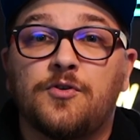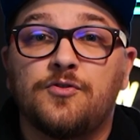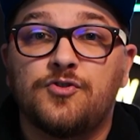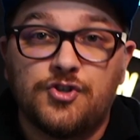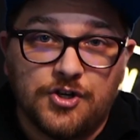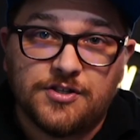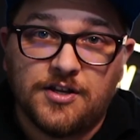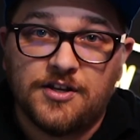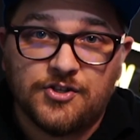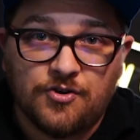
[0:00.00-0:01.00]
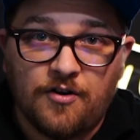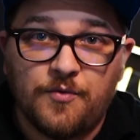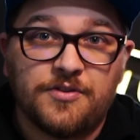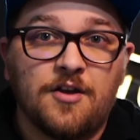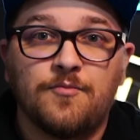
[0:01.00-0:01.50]
who's just getting started with
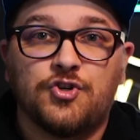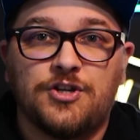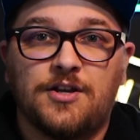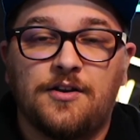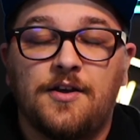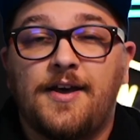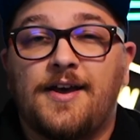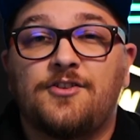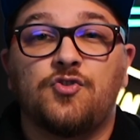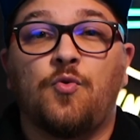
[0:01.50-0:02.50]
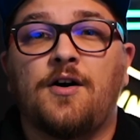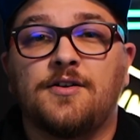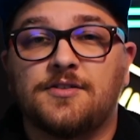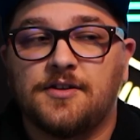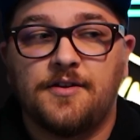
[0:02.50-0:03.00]
their machine. And to
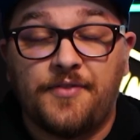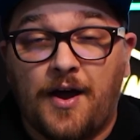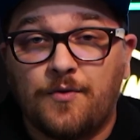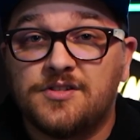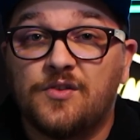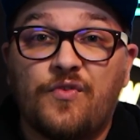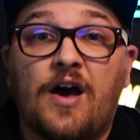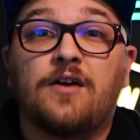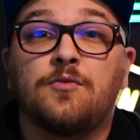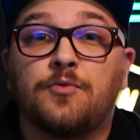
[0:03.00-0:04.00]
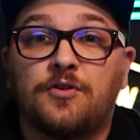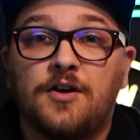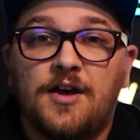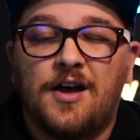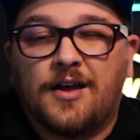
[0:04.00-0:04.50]
us, that was invaluable.
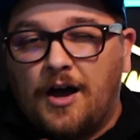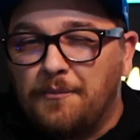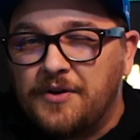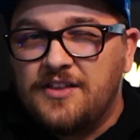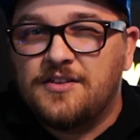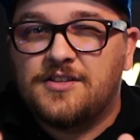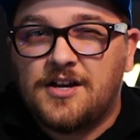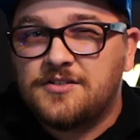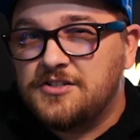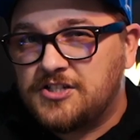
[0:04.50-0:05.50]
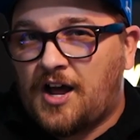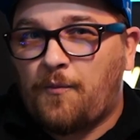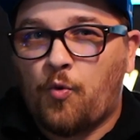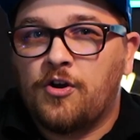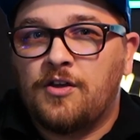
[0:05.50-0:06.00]
A company that doesn't stop
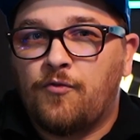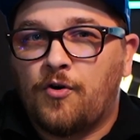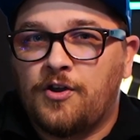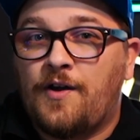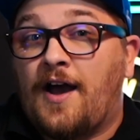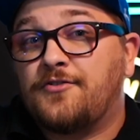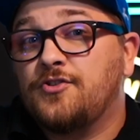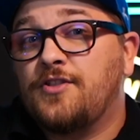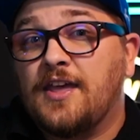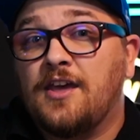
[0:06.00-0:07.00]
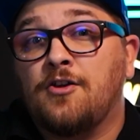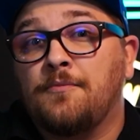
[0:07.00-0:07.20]
working for you after they get your